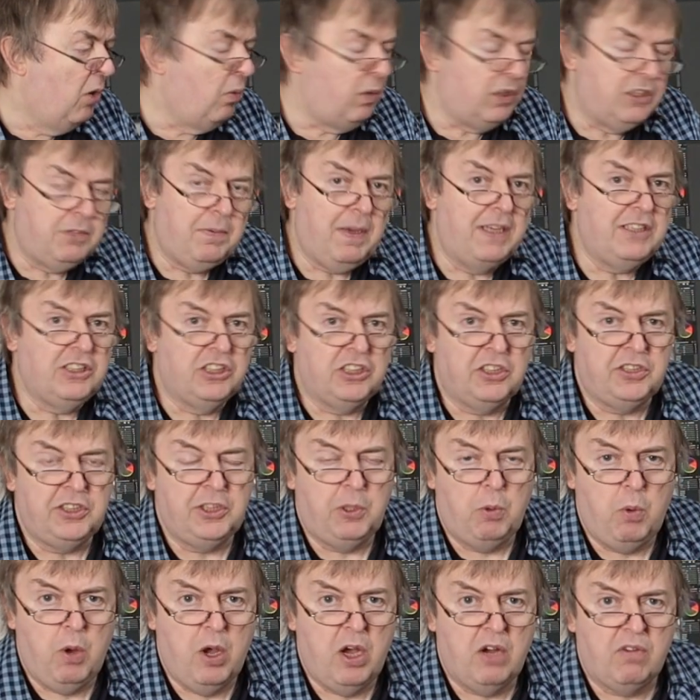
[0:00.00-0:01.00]
Well, it depends on
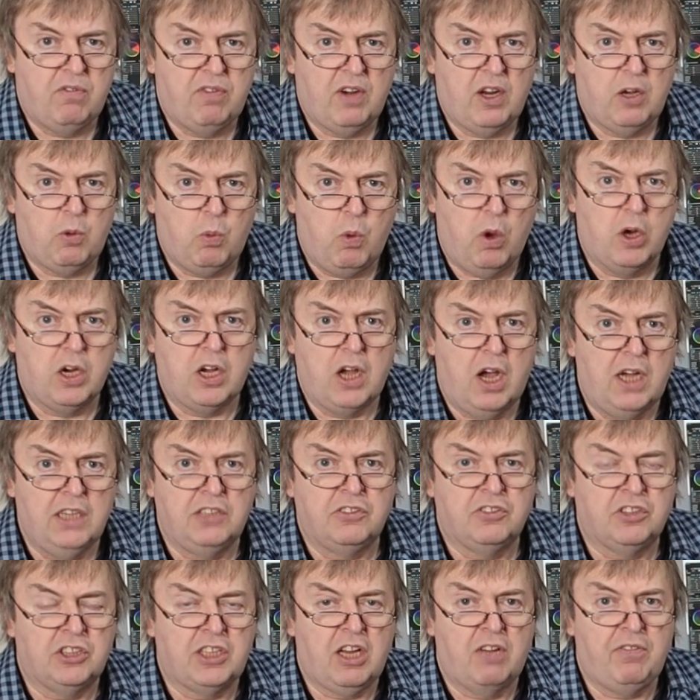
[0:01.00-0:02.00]
your workflow, what
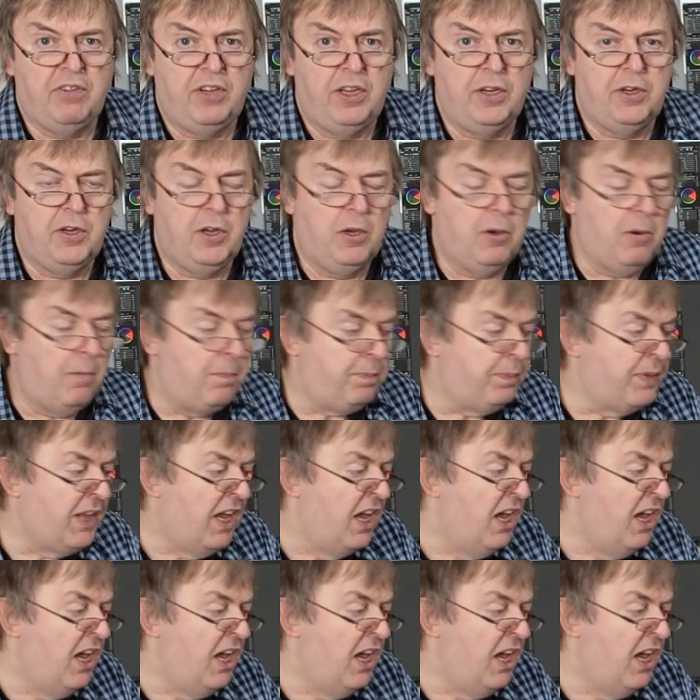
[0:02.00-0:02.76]
kind of stuff you do.